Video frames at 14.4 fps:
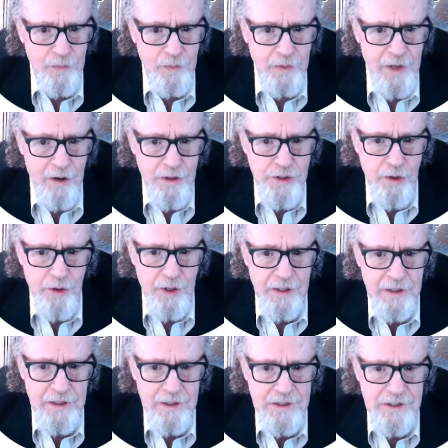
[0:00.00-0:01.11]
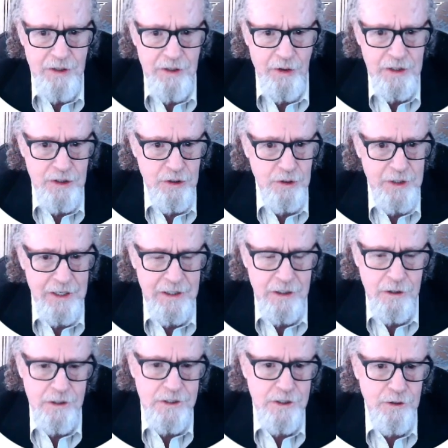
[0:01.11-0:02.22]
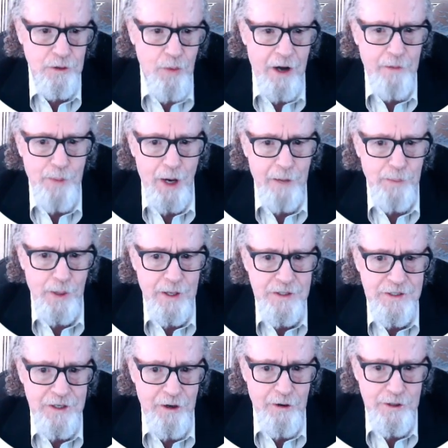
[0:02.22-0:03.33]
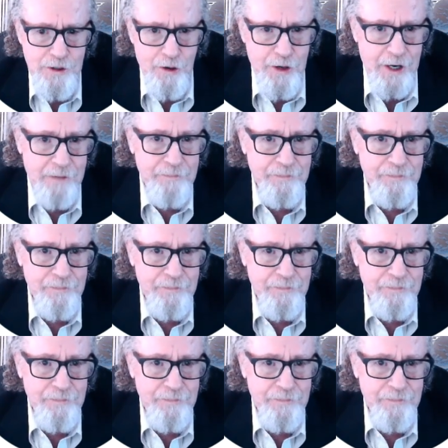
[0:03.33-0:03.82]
Arizona is going to get used to water pipelines in Arizona.